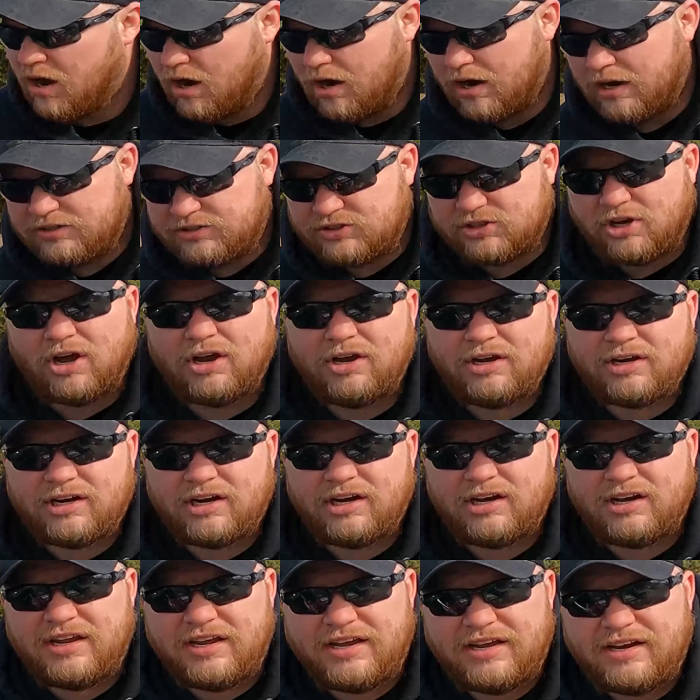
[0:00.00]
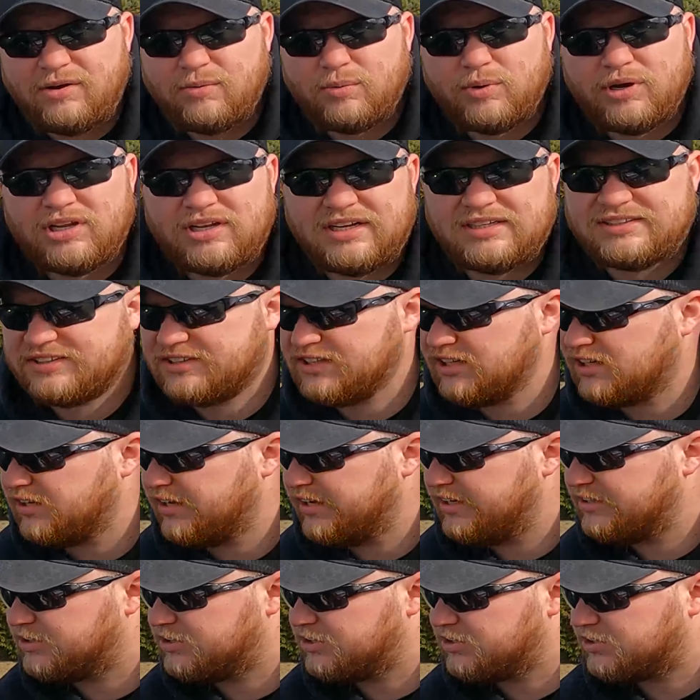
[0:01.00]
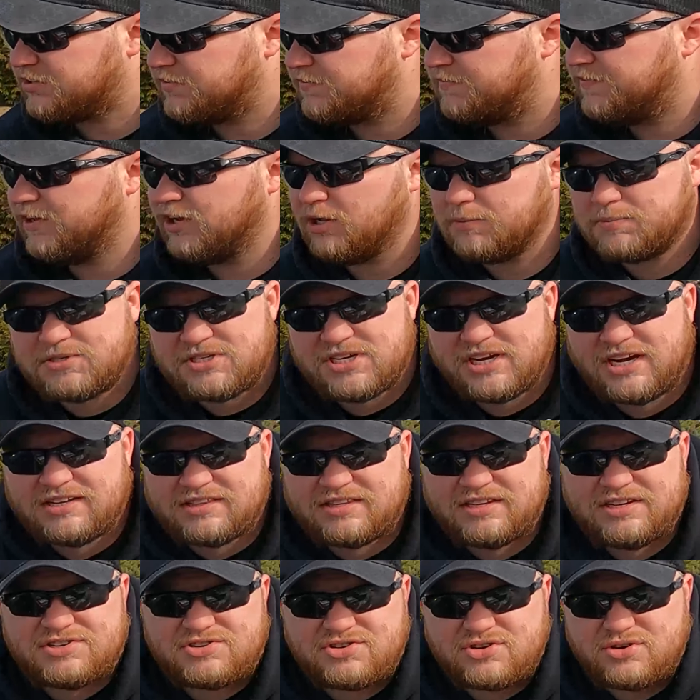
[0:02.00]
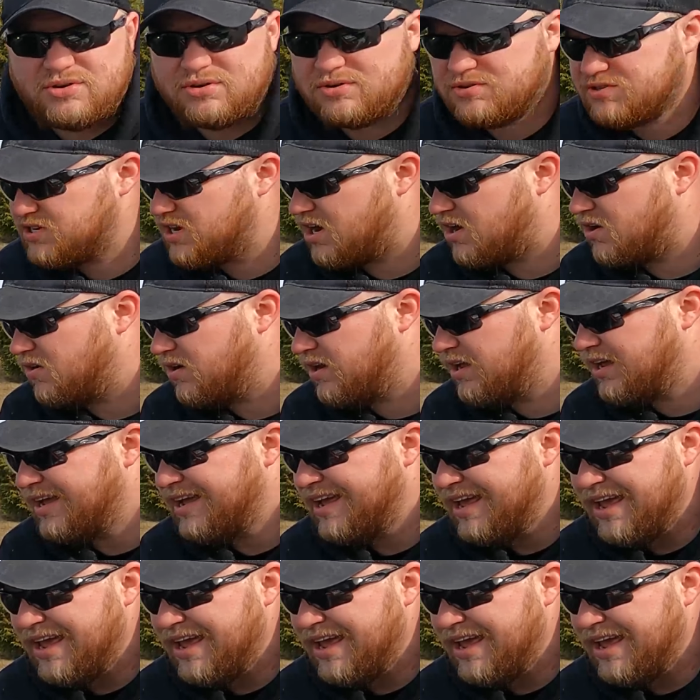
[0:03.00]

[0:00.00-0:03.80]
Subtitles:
Alright, so all you're going to need realistically is just a Phillips to get these screws out,